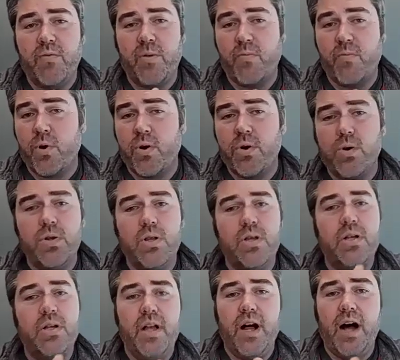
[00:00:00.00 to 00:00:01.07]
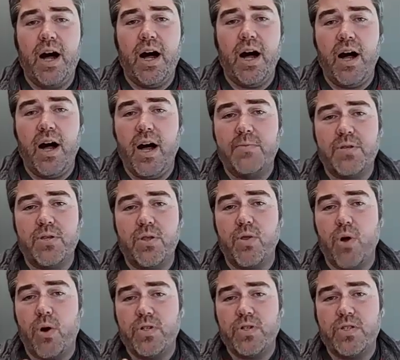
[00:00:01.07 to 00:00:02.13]
from rural up to the
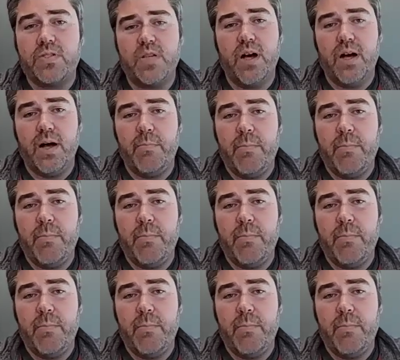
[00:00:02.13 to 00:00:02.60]
largest